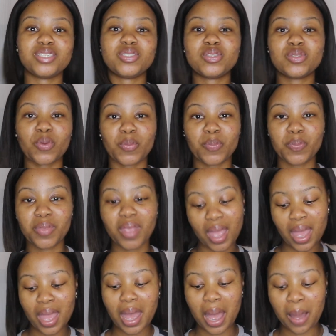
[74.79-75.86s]
So
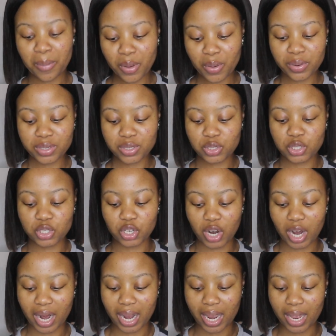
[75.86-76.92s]
I'm going to
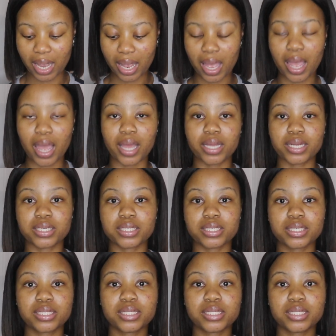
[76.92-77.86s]
try and